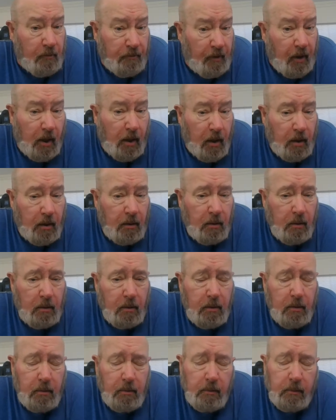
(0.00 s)
fond.
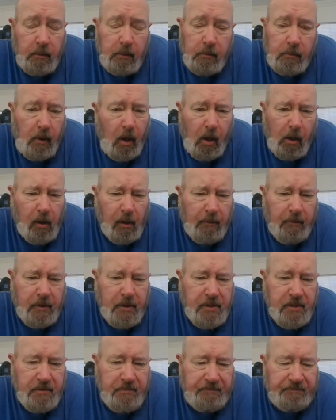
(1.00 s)
All of
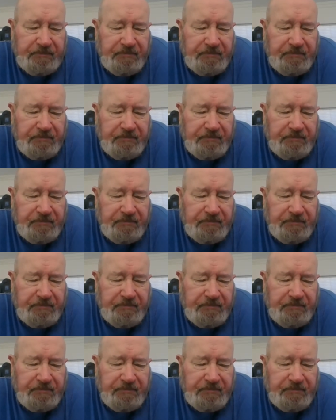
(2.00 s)
us.